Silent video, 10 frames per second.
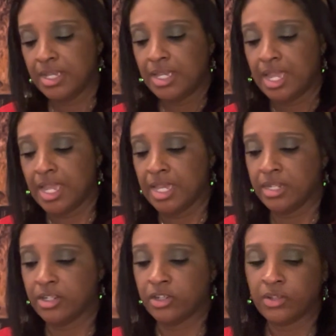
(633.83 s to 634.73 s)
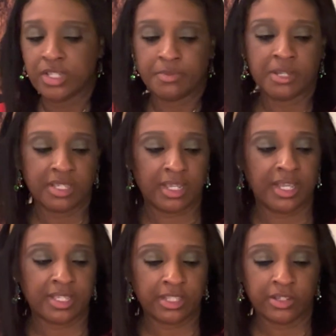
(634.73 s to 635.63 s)
And, you know, this person
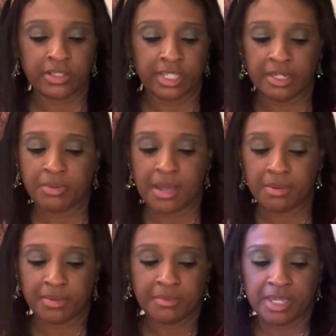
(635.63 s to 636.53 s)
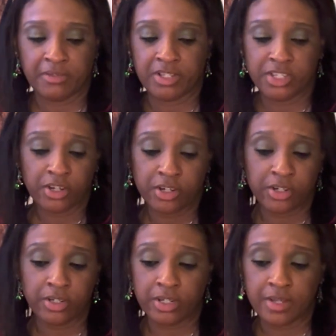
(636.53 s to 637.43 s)
has clearly probably made a
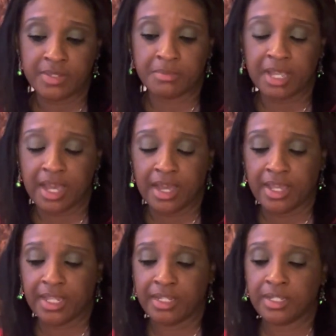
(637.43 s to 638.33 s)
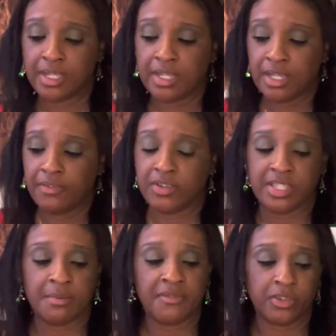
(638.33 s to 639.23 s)
return of some kind for
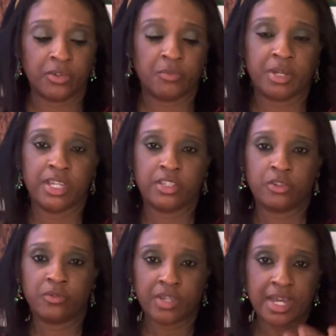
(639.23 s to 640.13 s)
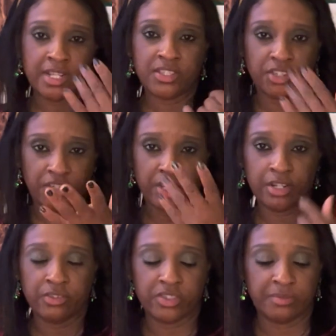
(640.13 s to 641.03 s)
some of you, but you've kind of took your
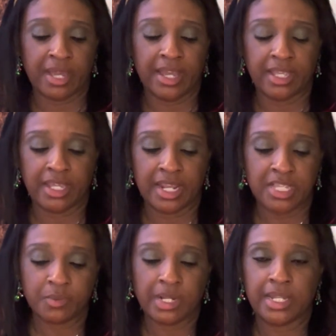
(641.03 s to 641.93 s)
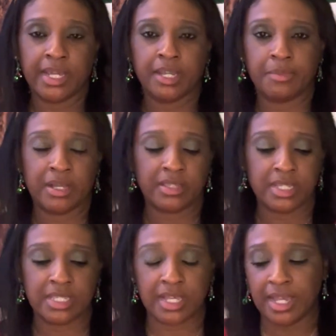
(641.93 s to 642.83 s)
energy back. And that's what I like about
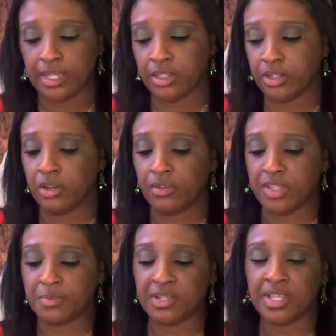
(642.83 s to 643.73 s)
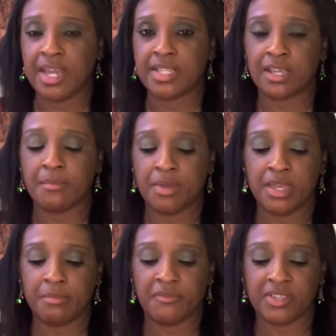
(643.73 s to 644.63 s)
this. Like, you know, this person has come
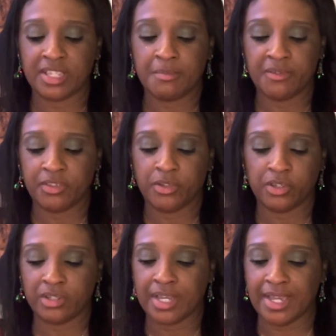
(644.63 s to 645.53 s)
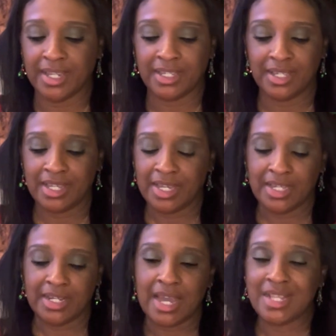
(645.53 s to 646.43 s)
in, but for some of you, you're like,
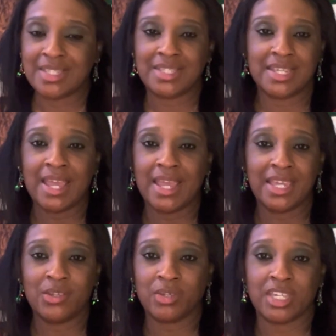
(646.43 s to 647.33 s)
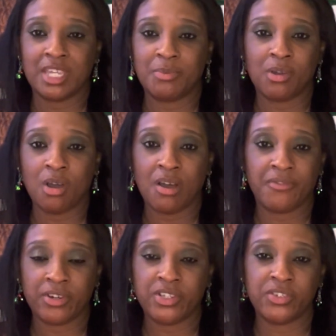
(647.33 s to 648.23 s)
not today. You can keep your
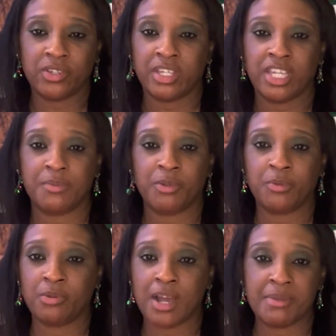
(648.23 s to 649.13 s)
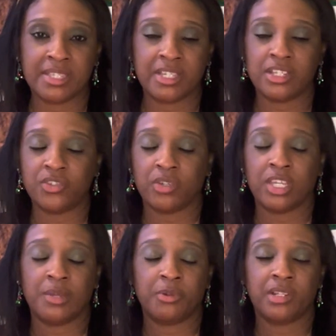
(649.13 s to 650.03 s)
offers. You can keep your promises. You can
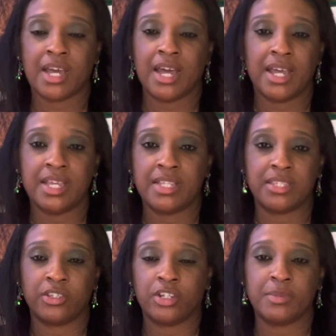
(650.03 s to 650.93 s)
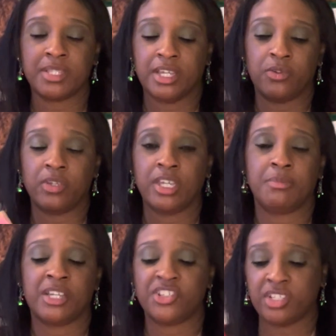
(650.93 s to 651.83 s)
keep your lies. You know what I'm saying? You can keep
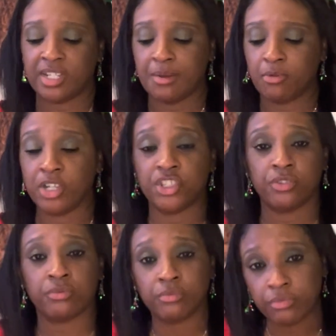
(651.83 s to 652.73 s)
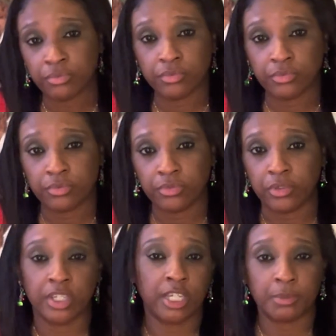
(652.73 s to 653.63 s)
that shit that I brought you. You
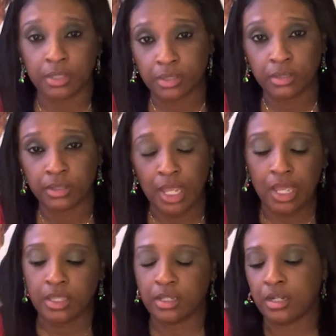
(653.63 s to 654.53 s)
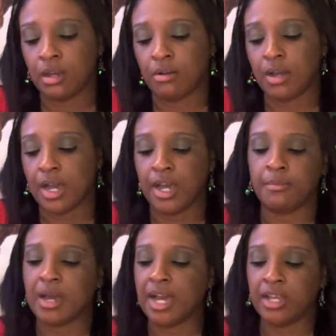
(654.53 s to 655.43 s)
can keep it. You know,
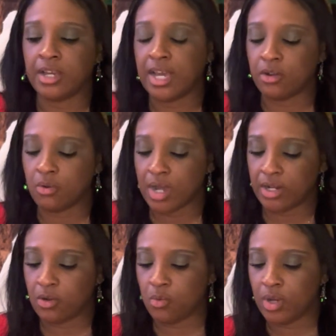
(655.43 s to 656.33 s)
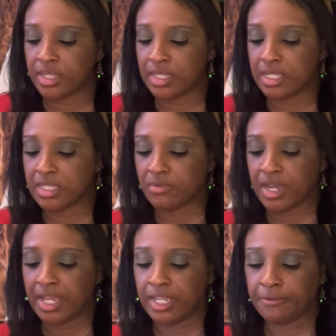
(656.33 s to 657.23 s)
I don't want this,
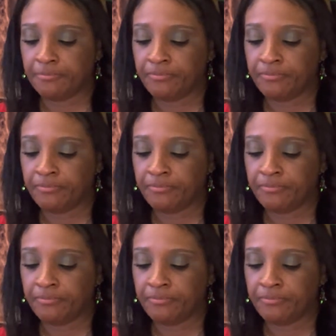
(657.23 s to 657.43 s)
right?